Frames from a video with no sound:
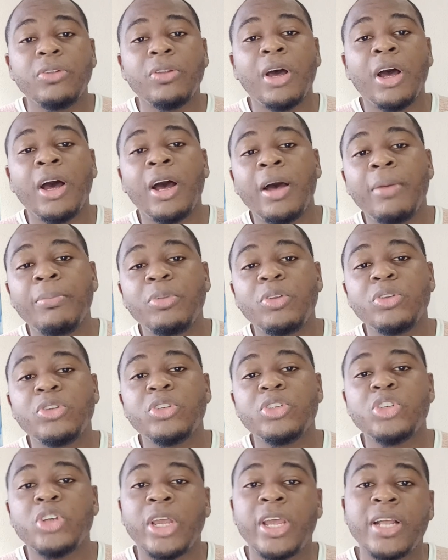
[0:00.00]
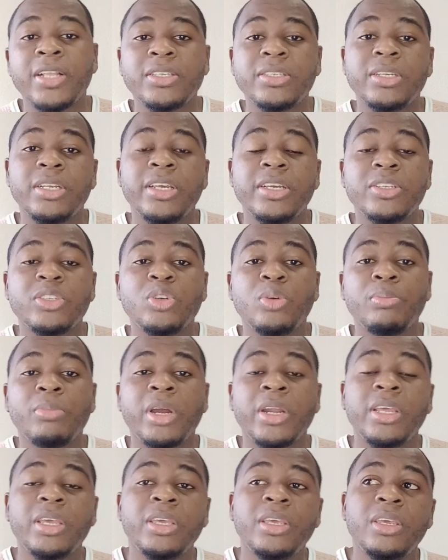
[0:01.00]
to try and select
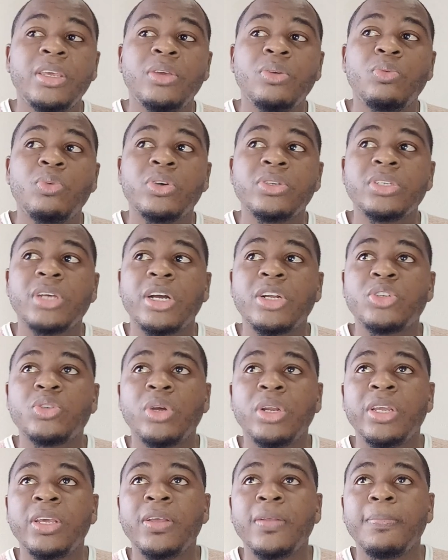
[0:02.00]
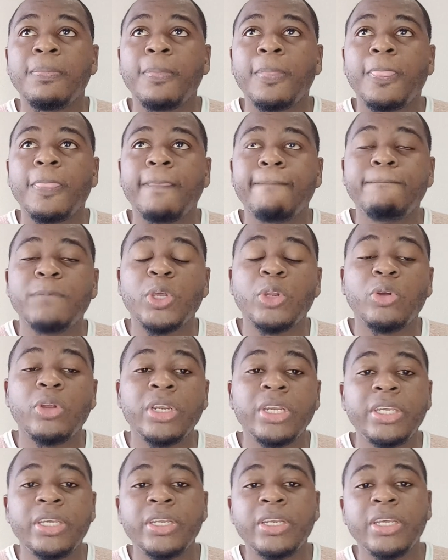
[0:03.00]
somebody, he was actually, you know,
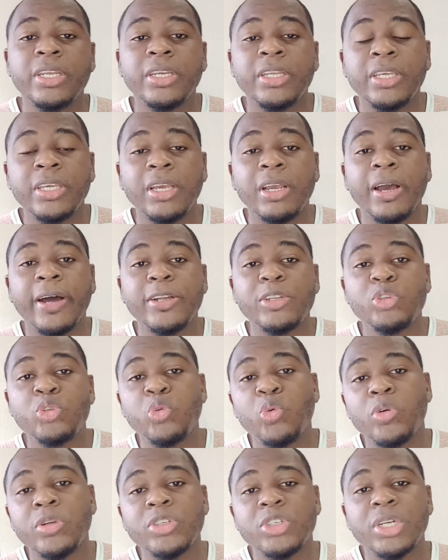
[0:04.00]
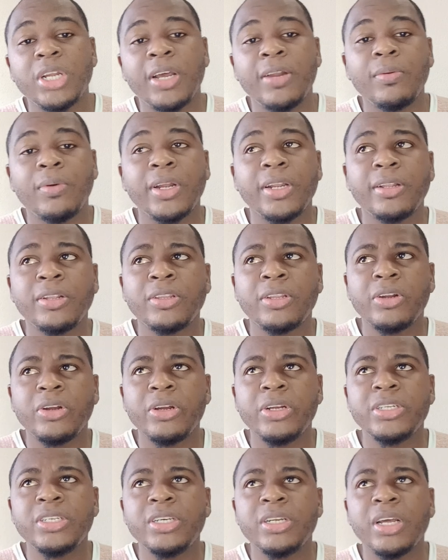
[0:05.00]
leading. He got
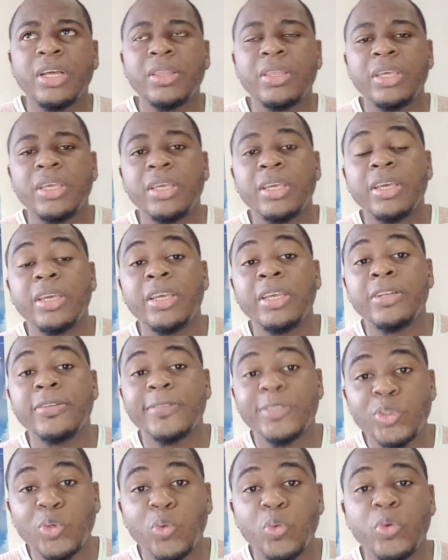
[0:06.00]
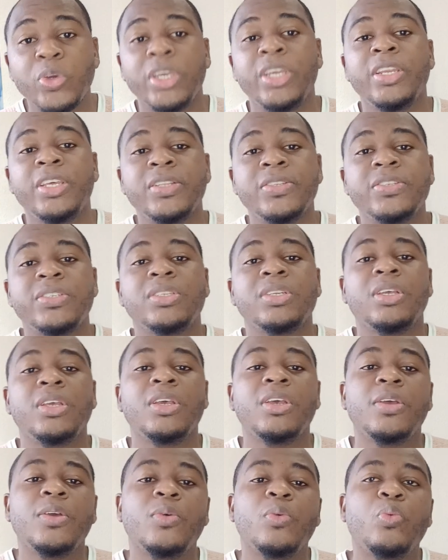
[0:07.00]
213, I think, in two innings,
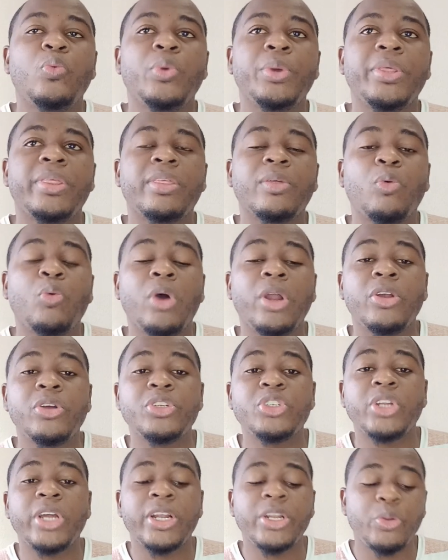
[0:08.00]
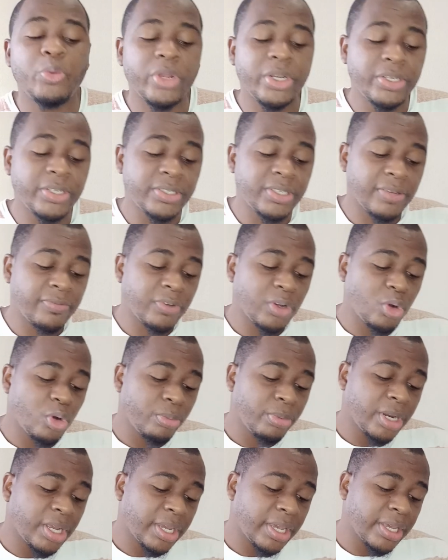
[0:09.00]
with 127
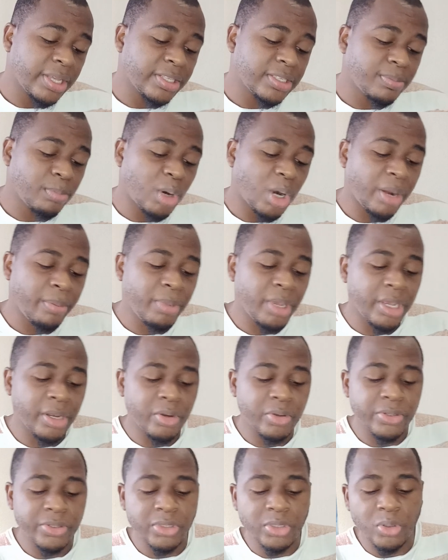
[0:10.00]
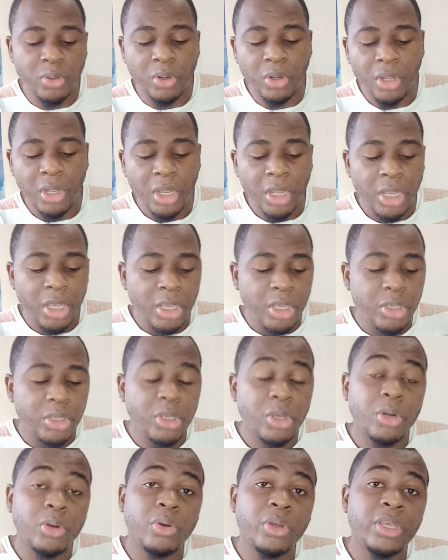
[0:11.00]
coming against Barbados. So,
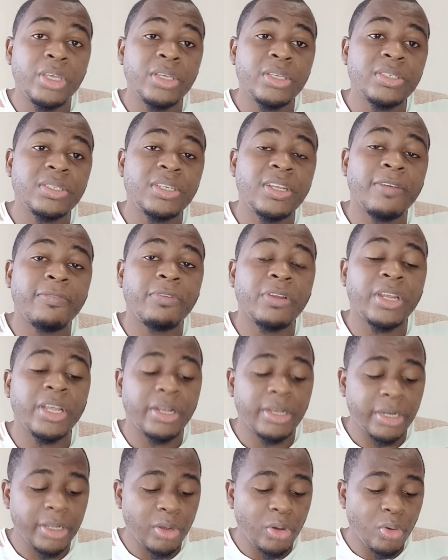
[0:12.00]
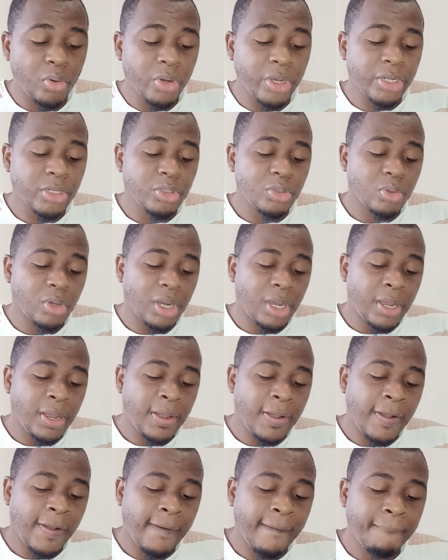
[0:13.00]
you know, he's definitely going to
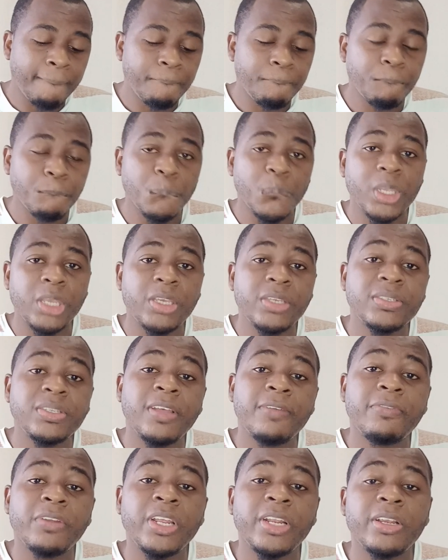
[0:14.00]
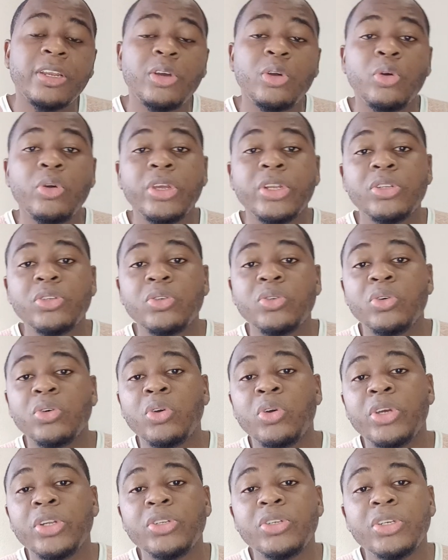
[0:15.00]
going to
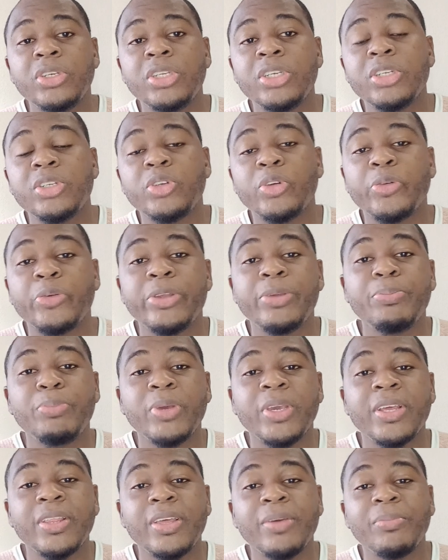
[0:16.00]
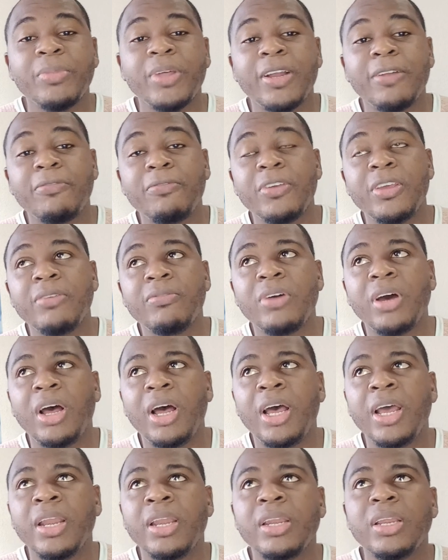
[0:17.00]
need to repay them that favor.
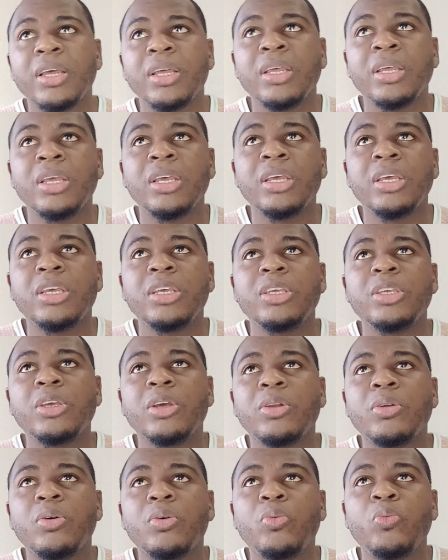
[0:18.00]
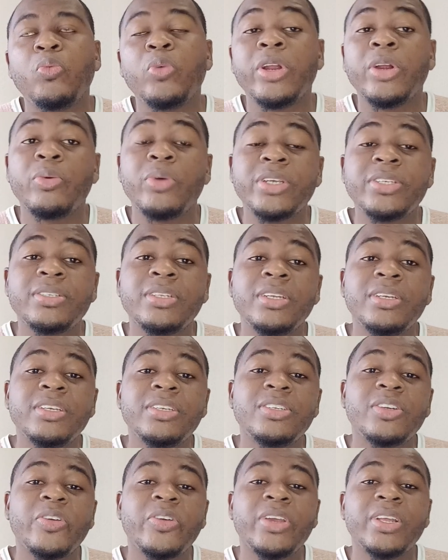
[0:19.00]
And you know, where West
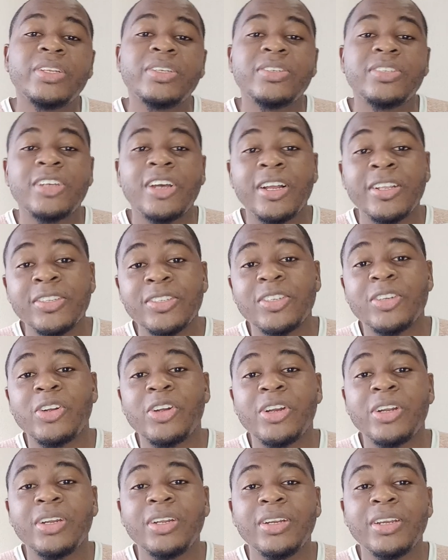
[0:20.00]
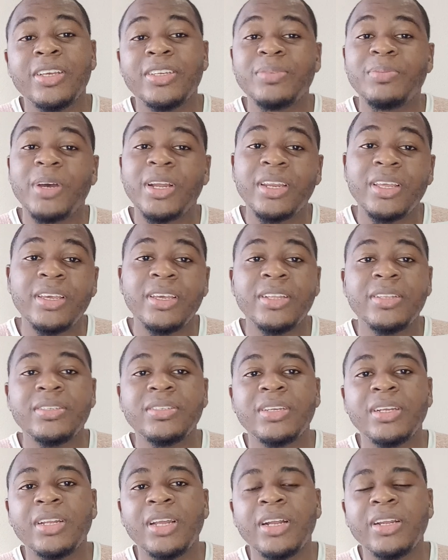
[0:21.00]
Indies cricket is concerned, Desmond Haynes
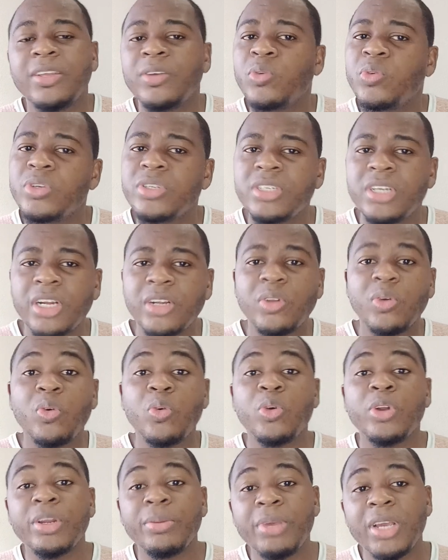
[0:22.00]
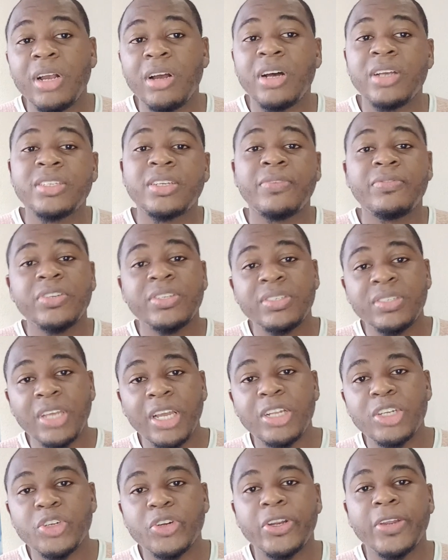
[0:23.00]
said that it was not only because of the
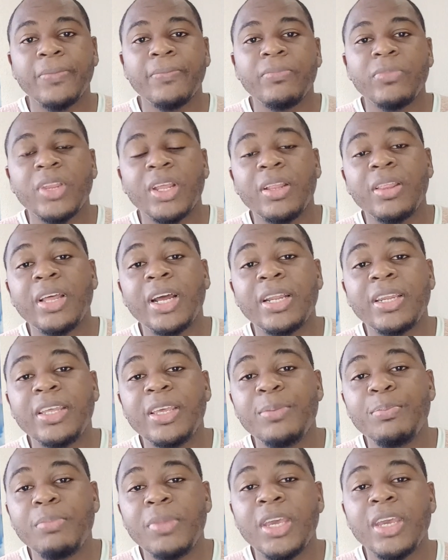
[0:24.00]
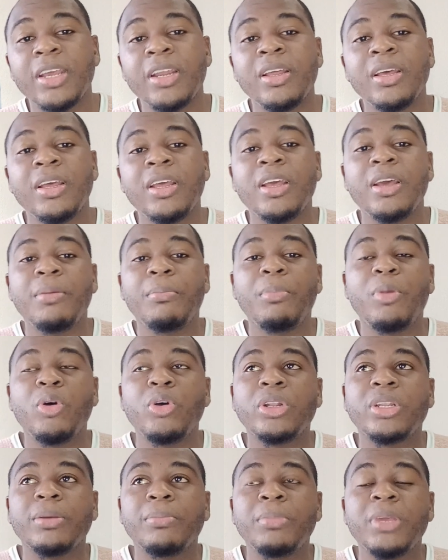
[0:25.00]
century that he made,
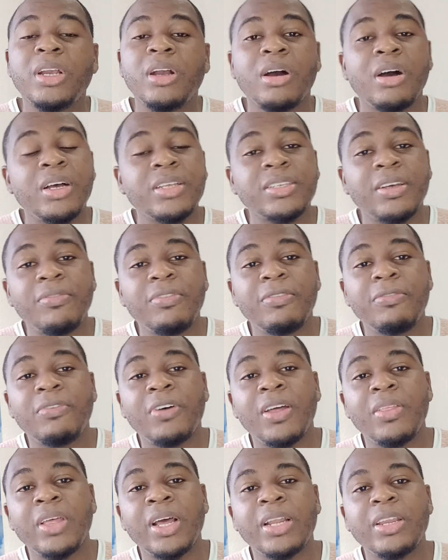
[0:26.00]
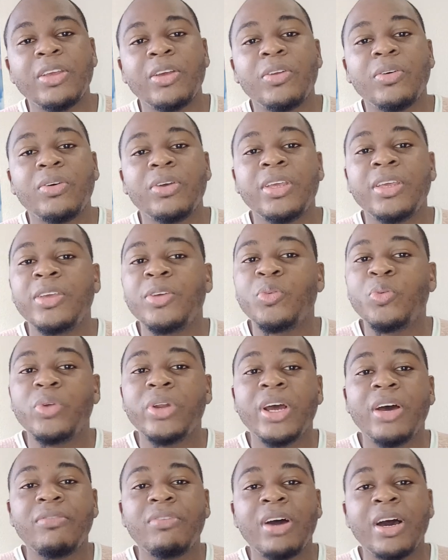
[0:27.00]
but because of the fact that, you know, he would
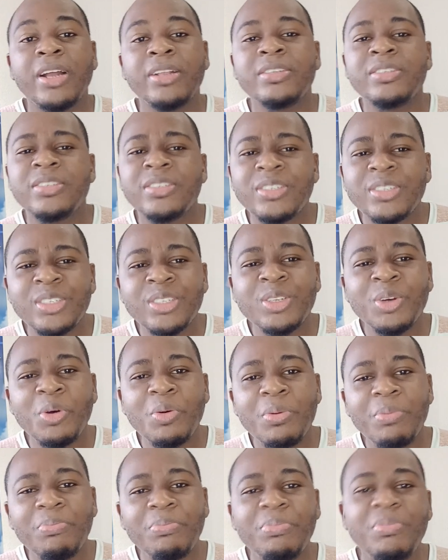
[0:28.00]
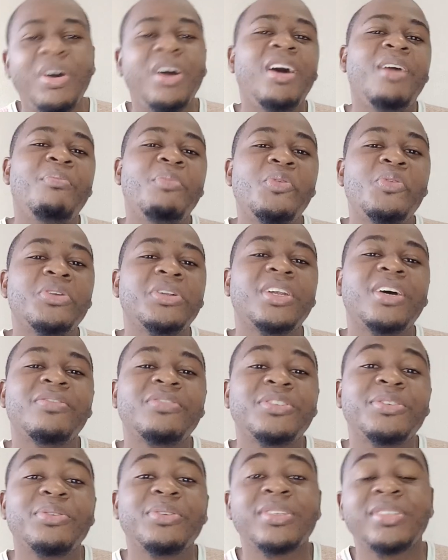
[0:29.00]
have had some amount of
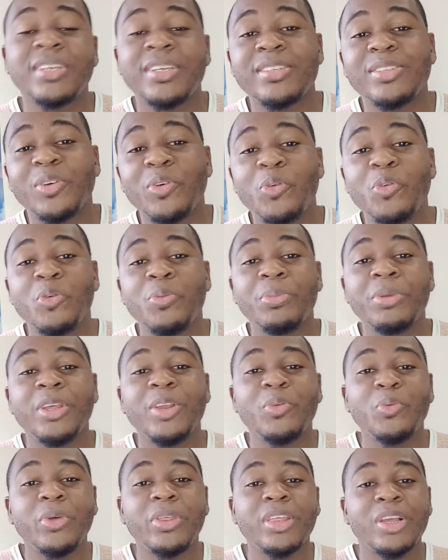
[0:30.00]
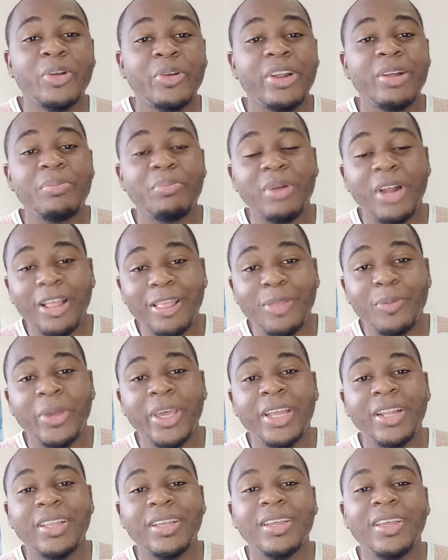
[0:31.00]
success opening with Craig
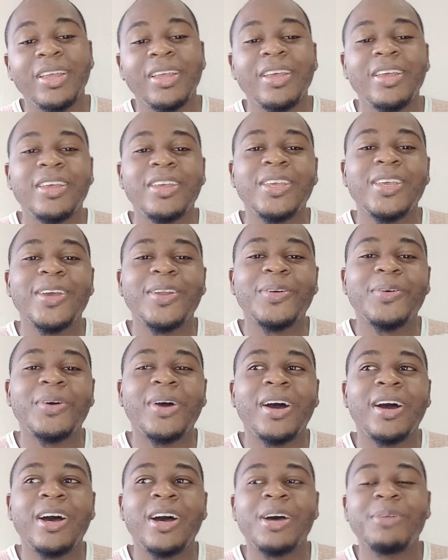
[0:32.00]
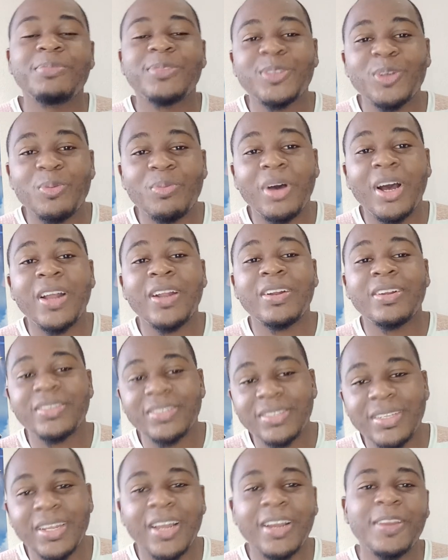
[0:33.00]
Brathwaite, you know, some
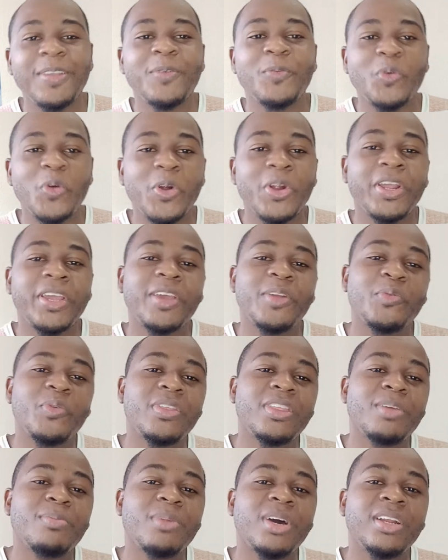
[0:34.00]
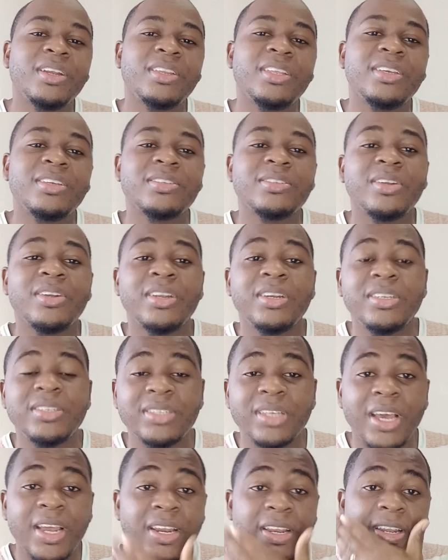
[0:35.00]
understanding working with him and things. So they
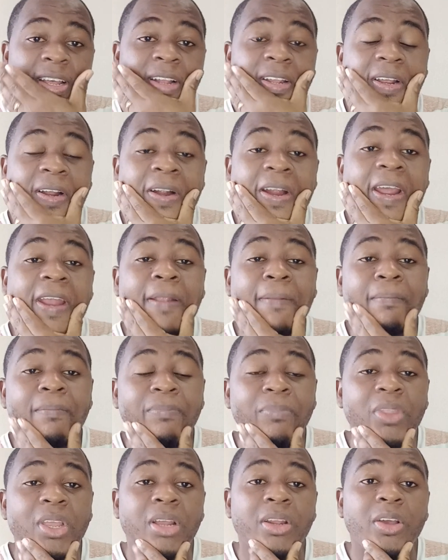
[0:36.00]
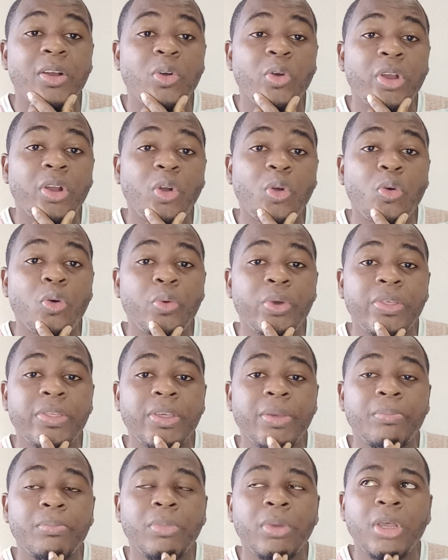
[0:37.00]
decided that, all right, they're going to go with
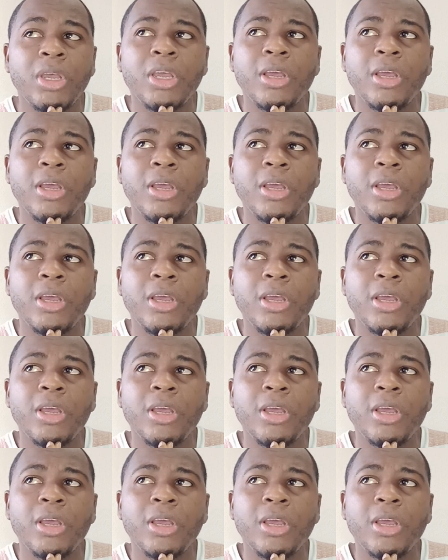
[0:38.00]
him.